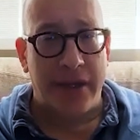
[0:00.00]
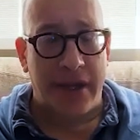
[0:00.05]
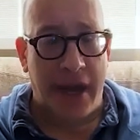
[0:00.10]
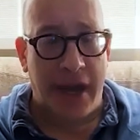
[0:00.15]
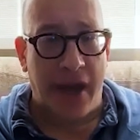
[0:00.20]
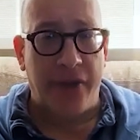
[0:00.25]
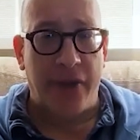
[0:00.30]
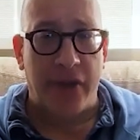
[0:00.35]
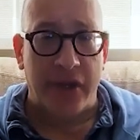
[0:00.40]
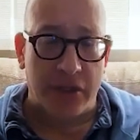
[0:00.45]

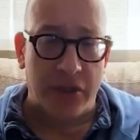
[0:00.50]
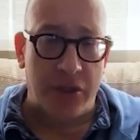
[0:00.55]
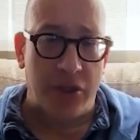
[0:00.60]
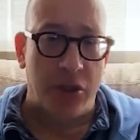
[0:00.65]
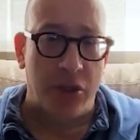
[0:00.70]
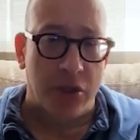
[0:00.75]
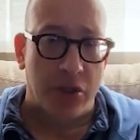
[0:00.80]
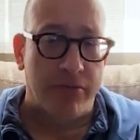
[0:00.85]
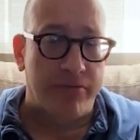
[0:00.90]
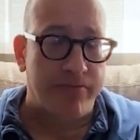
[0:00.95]
Catholics
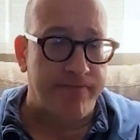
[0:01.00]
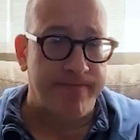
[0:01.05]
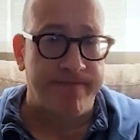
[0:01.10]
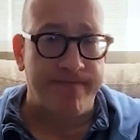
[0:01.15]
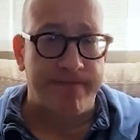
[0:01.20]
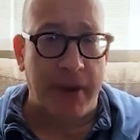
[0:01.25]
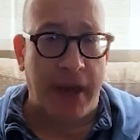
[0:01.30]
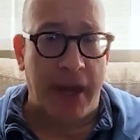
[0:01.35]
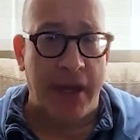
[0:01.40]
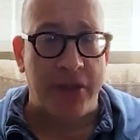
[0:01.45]
do.
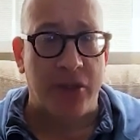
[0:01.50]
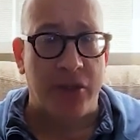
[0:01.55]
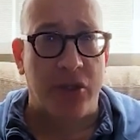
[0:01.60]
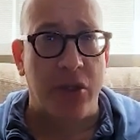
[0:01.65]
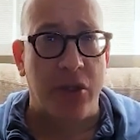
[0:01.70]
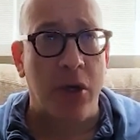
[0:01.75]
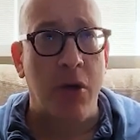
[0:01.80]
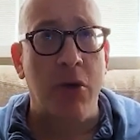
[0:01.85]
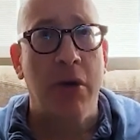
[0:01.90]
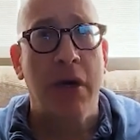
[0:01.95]
And
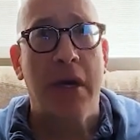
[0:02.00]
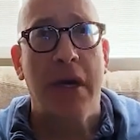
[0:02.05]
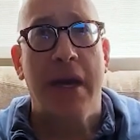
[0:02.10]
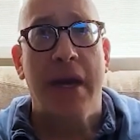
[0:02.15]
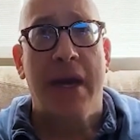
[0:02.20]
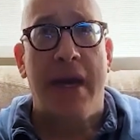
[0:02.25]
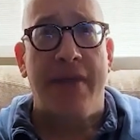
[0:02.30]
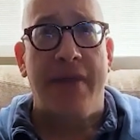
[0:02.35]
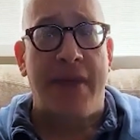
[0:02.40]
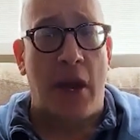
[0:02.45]
so
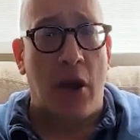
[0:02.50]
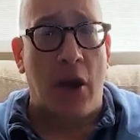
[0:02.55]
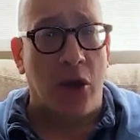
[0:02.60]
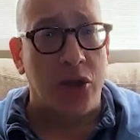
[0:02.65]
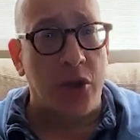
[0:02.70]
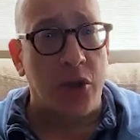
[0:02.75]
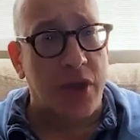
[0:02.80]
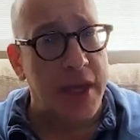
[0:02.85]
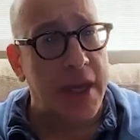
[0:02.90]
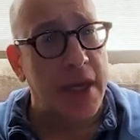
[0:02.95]
they
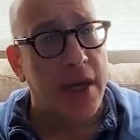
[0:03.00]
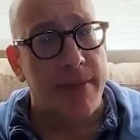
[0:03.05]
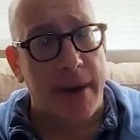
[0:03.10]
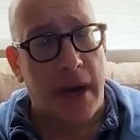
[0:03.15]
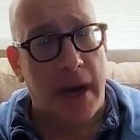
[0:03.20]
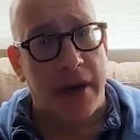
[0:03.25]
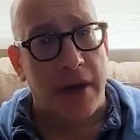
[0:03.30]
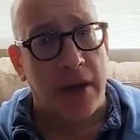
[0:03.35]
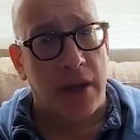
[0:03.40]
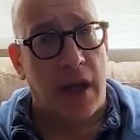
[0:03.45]
also think
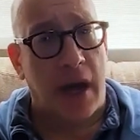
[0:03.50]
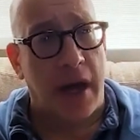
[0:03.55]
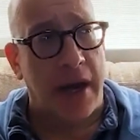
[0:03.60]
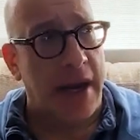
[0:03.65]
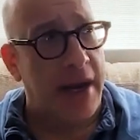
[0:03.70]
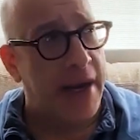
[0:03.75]
about it a lot.